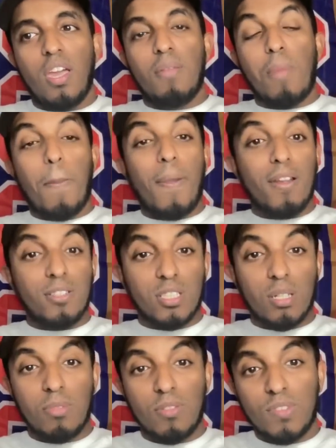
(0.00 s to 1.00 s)
And my parents
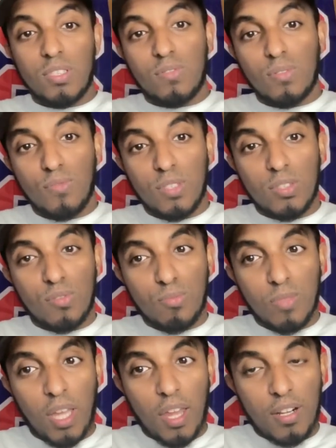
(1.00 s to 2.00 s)
are coming to visit
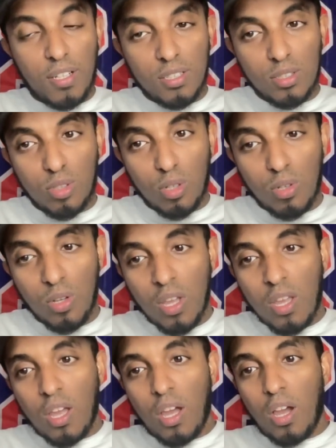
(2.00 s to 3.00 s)
from Canada, so
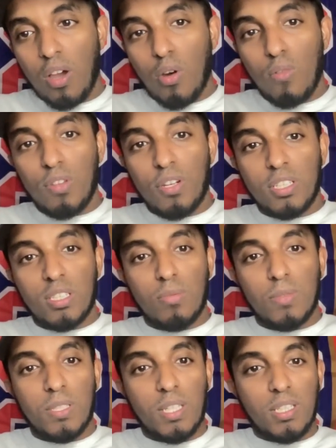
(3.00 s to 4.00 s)
over the next
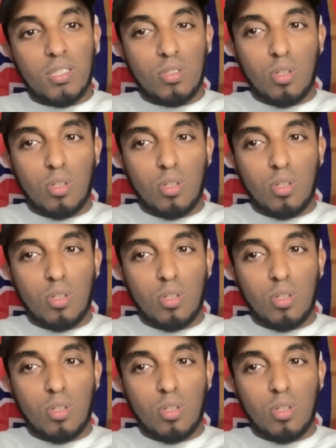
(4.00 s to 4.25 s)
couple of days.